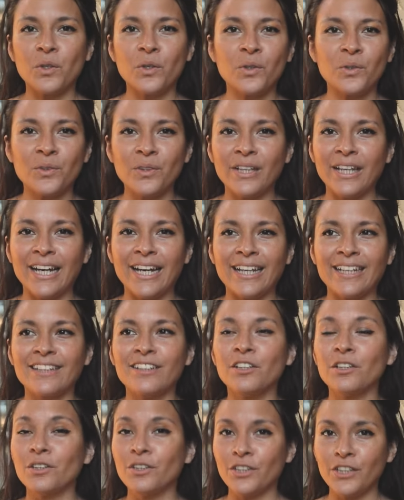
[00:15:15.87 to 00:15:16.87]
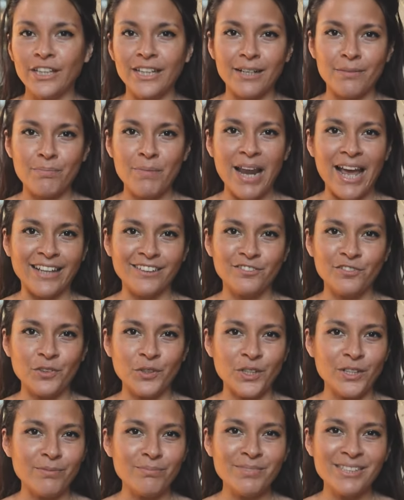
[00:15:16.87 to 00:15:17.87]
online learning
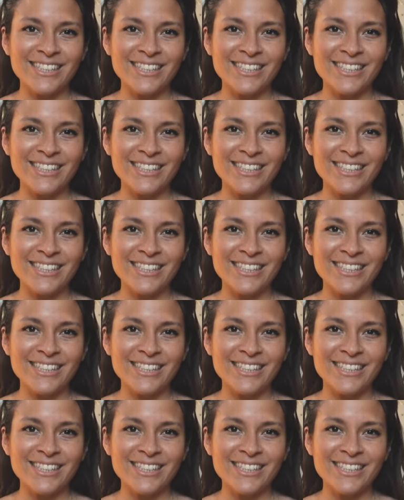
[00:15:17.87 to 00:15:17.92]
platforms.